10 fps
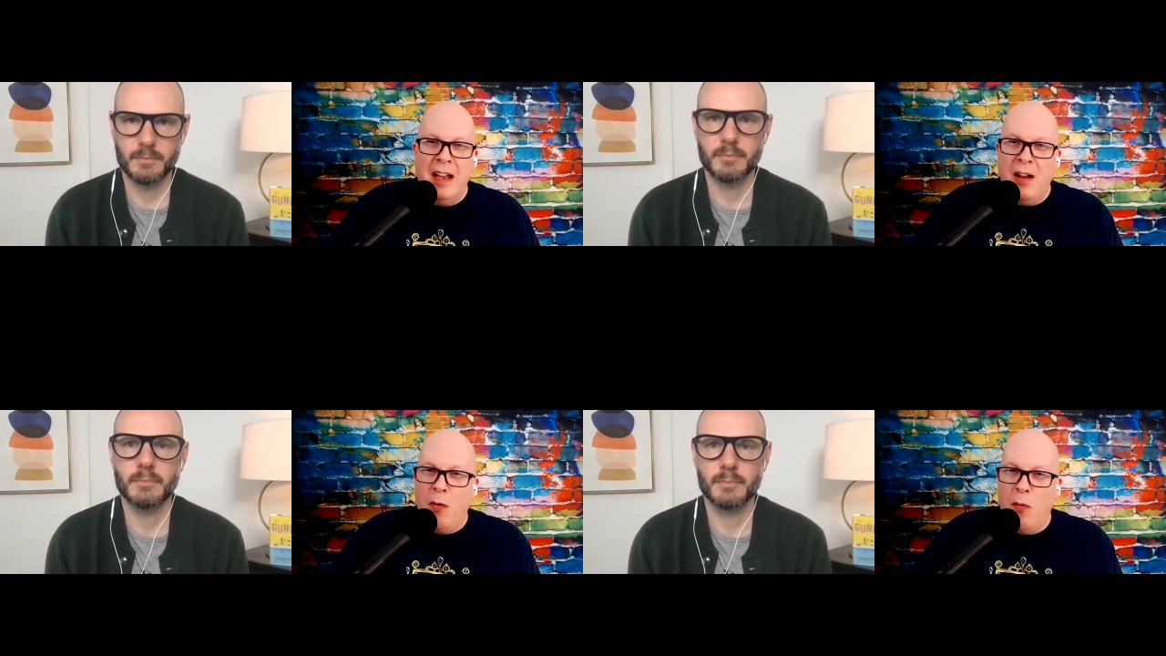
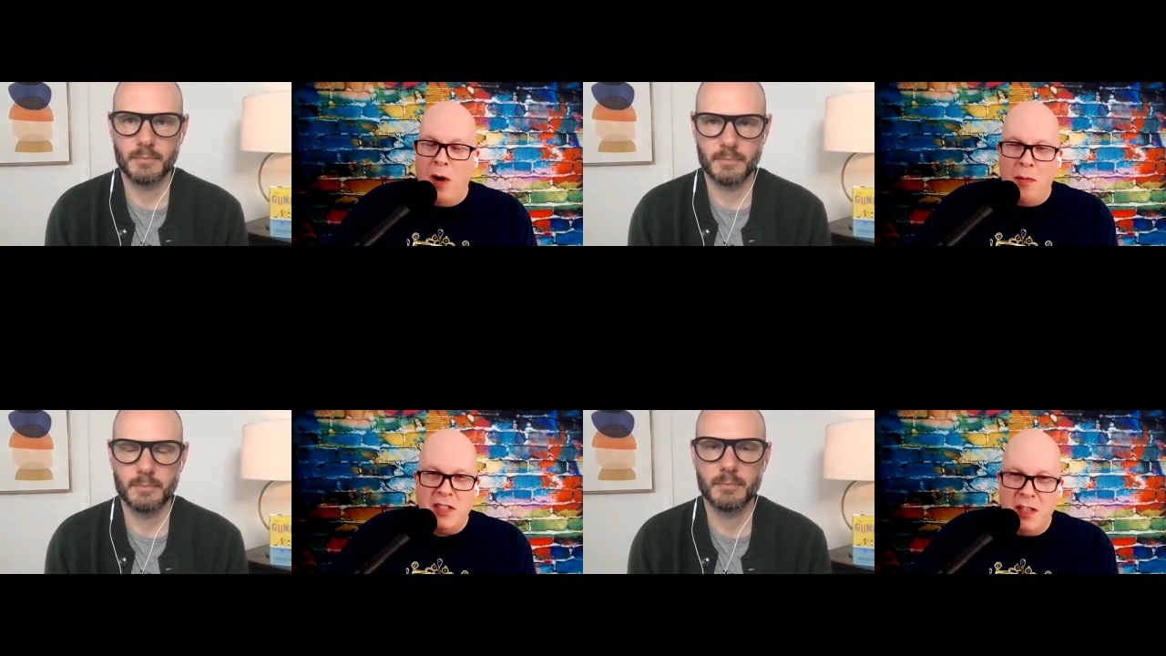Speaker 1: What
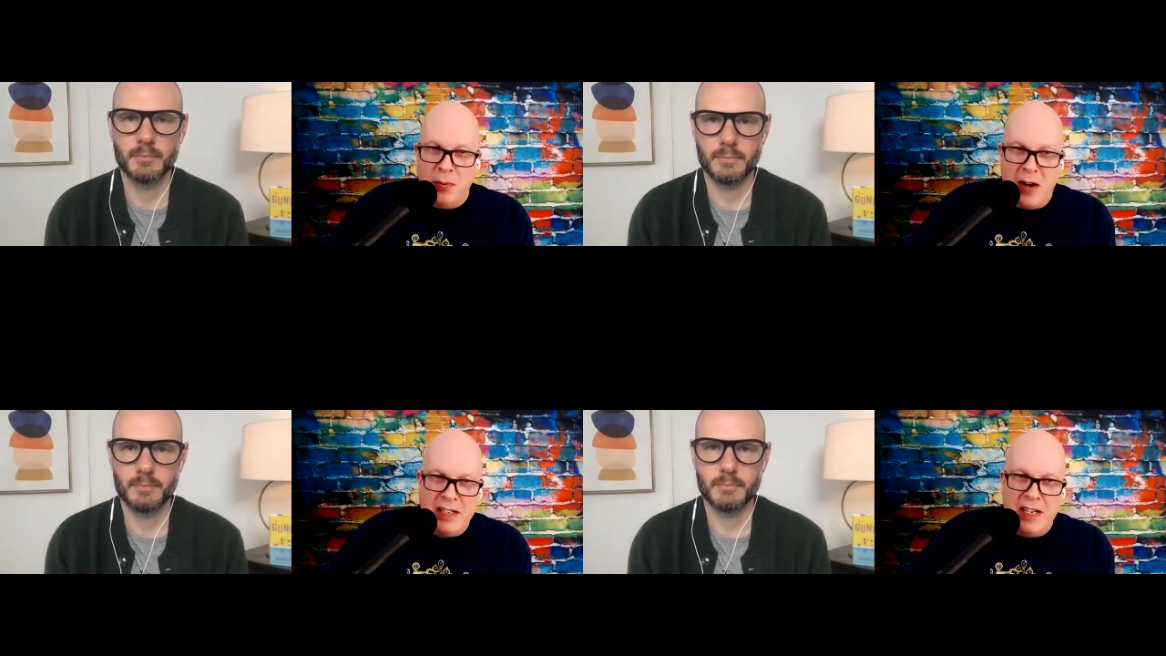was the
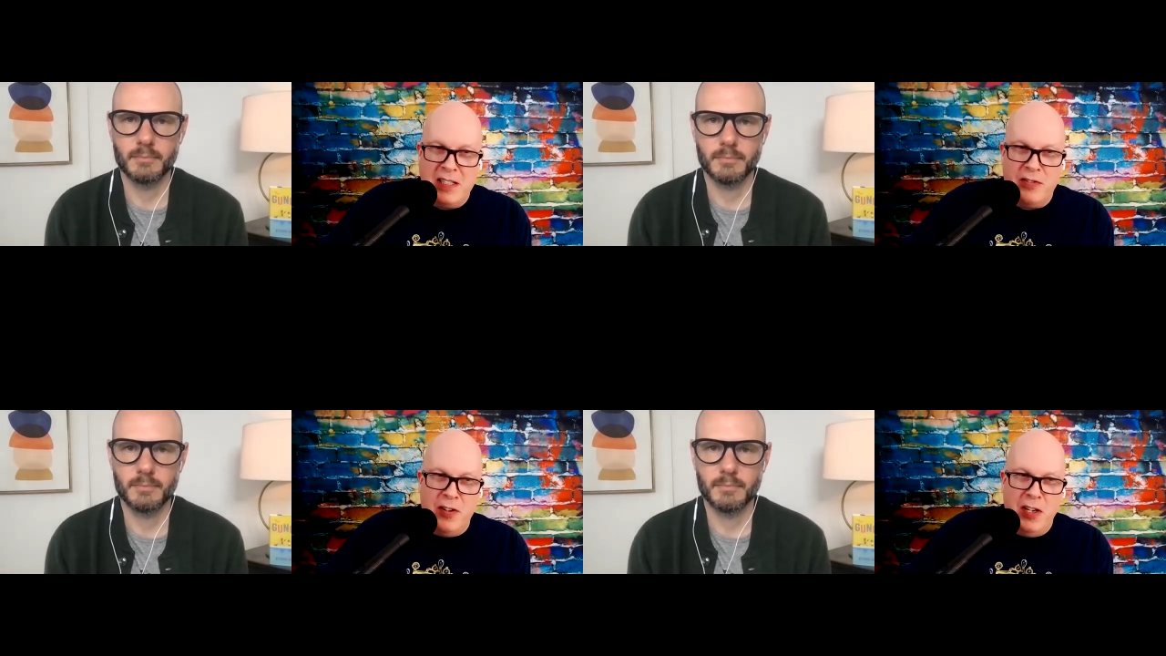process
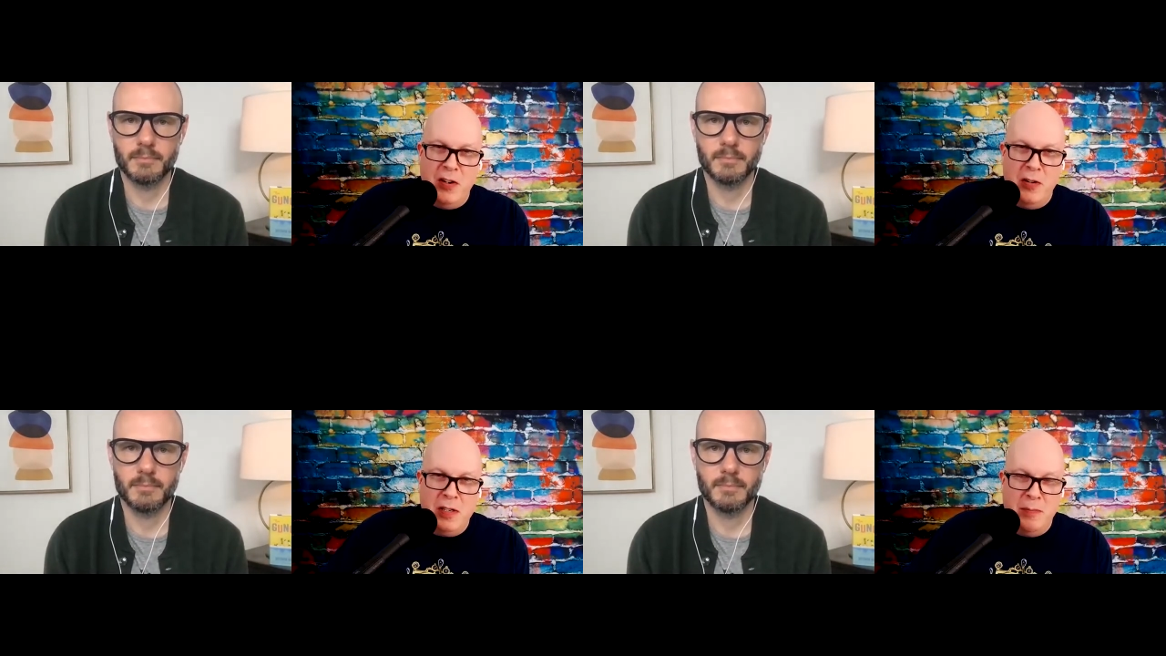for you
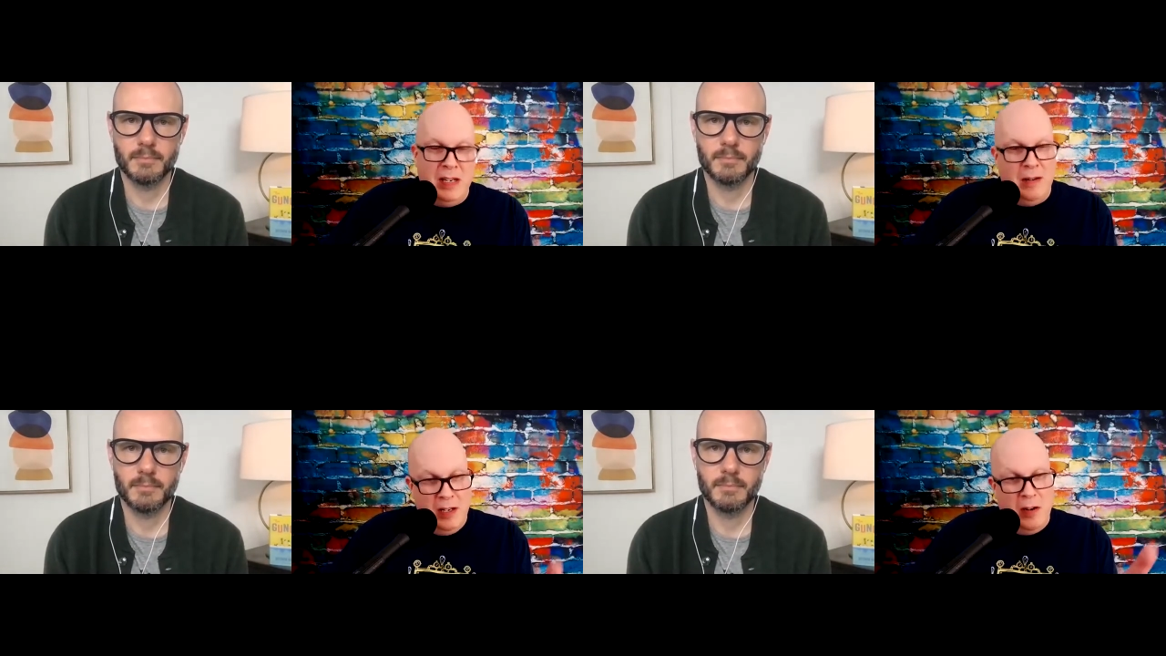to be,
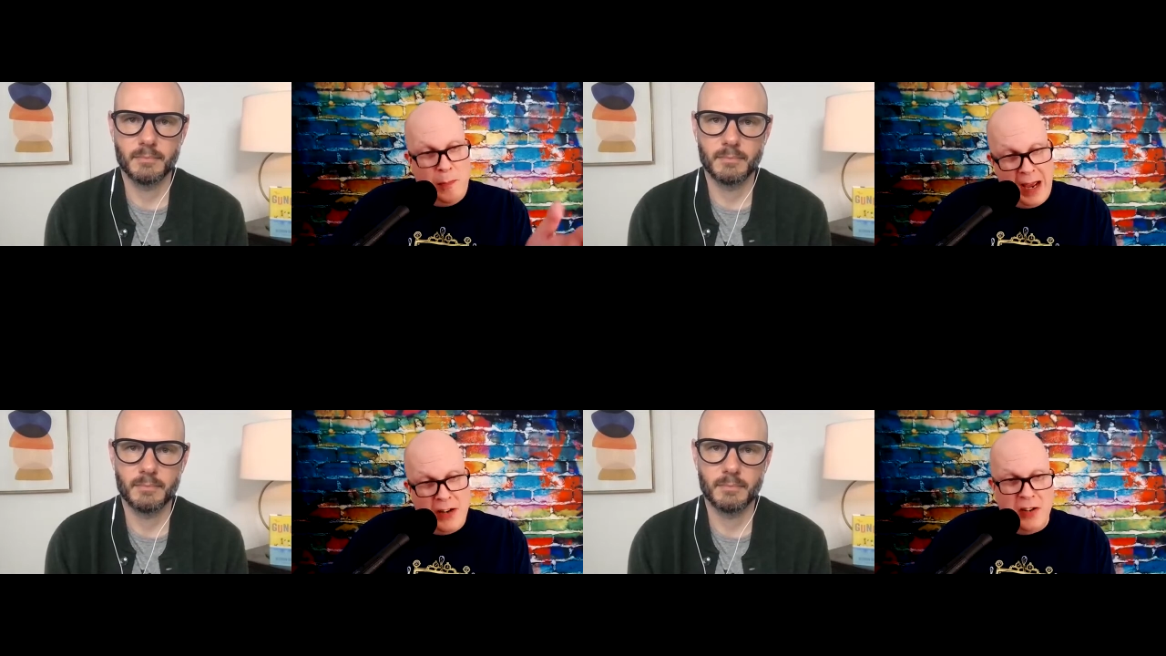you know,
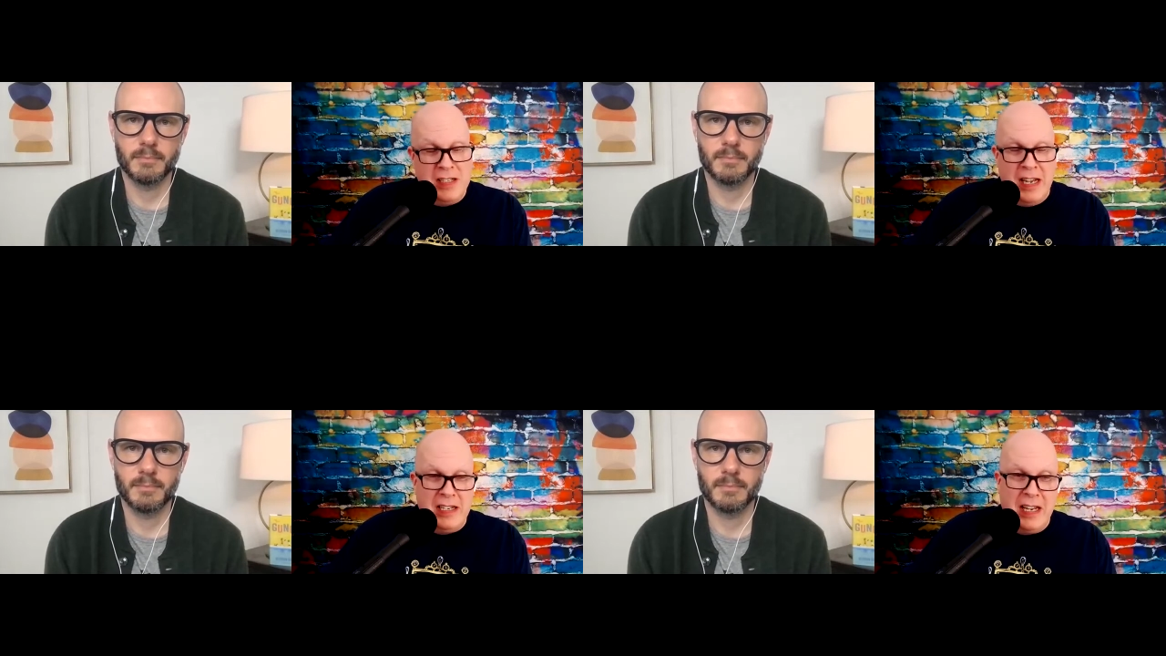Patrick sounds